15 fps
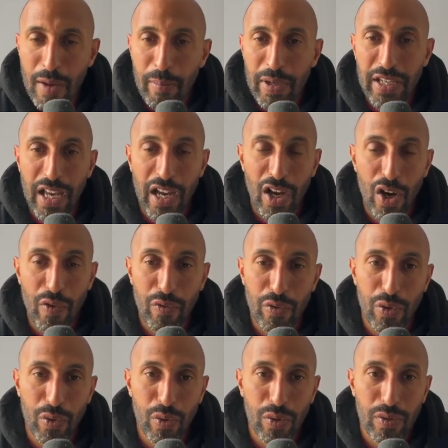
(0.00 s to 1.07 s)
but yeah,
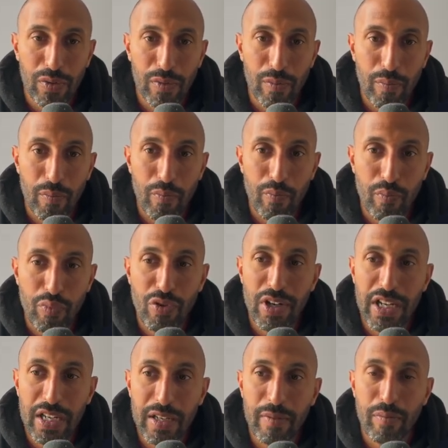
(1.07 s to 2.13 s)
overall,
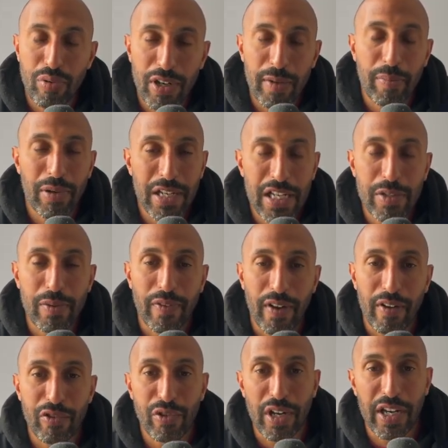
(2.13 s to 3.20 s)
pretty pleased with
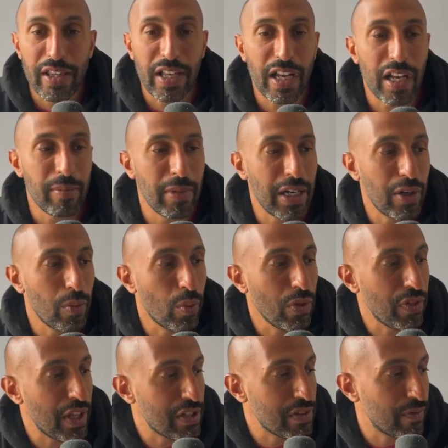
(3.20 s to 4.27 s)
how I traded that. I made
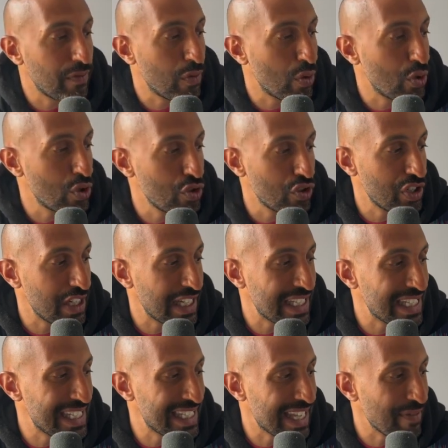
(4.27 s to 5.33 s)

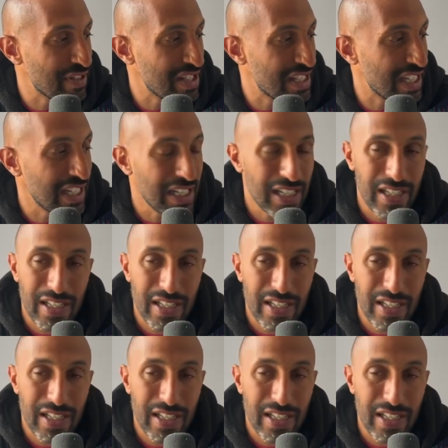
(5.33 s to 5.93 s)
1,470,